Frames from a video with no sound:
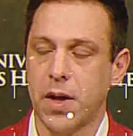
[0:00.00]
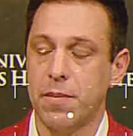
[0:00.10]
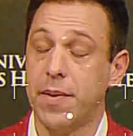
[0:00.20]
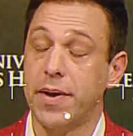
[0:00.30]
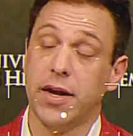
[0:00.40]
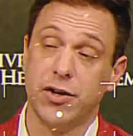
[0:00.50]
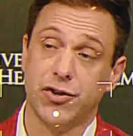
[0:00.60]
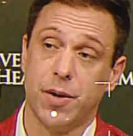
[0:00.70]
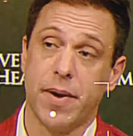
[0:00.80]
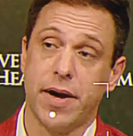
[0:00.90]
Let's be
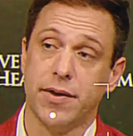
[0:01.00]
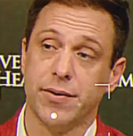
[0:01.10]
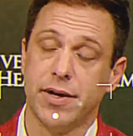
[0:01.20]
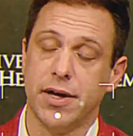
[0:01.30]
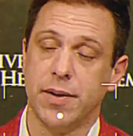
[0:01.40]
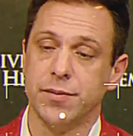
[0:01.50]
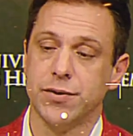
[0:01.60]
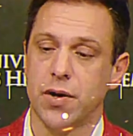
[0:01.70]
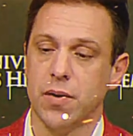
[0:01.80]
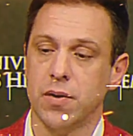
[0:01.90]
real, Chris
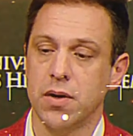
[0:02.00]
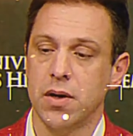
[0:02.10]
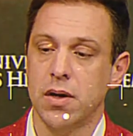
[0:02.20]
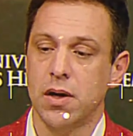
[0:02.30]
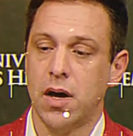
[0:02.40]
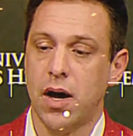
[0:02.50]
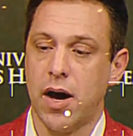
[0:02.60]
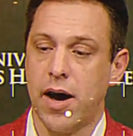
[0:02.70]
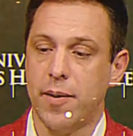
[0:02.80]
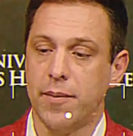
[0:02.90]
Jones is a
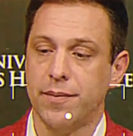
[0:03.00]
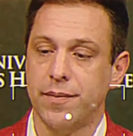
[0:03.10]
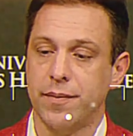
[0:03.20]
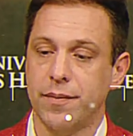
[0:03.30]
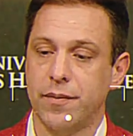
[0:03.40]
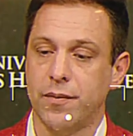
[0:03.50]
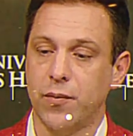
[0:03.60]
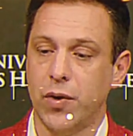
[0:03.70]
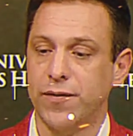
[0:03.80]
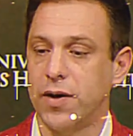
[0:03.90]
legend in
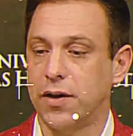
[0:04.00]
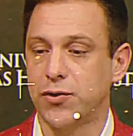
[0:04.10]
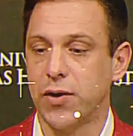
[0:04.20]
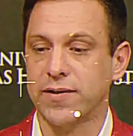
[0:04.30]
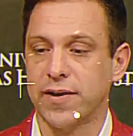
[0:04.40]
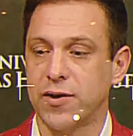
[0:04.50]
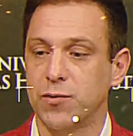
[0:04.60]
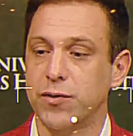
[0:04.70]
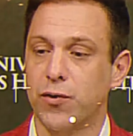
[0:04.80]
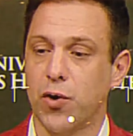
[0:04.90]
Kansas City,
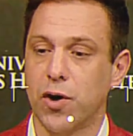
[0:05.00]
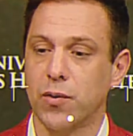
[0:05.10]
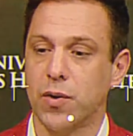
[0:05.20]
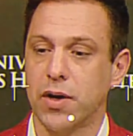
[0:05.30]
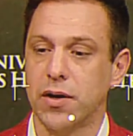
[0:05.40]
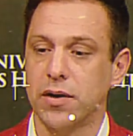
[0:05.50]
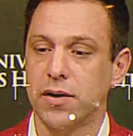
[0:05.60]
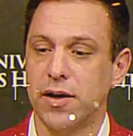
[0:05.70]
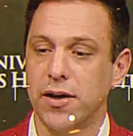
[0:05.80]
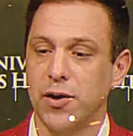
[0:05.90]
but even legends
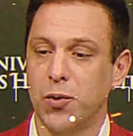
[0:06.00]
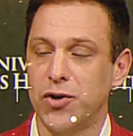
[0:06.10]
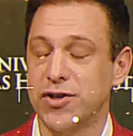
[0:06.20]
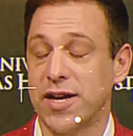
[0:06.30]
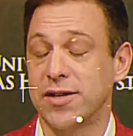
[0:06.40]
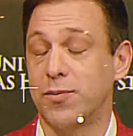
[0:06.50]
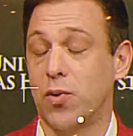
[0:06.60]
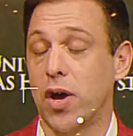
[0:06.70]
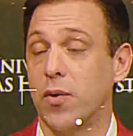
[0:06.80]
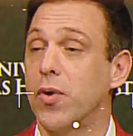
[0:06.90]
need some help,
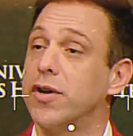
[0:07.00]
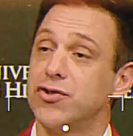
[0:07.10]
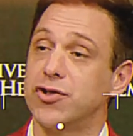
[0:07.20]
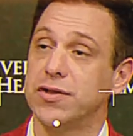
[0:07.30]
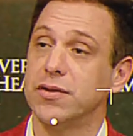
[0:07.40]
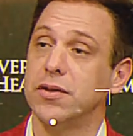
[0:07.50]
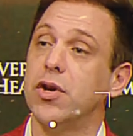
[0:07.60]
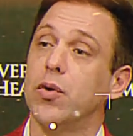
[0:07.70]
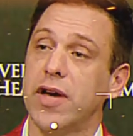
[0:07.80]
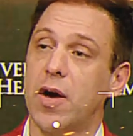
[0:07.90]
especially as they
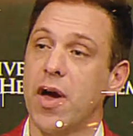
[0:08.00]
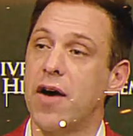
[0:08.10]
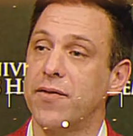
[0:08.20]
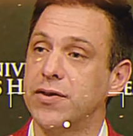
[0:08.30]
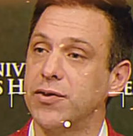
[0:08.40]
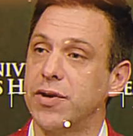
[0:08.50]
get a little older.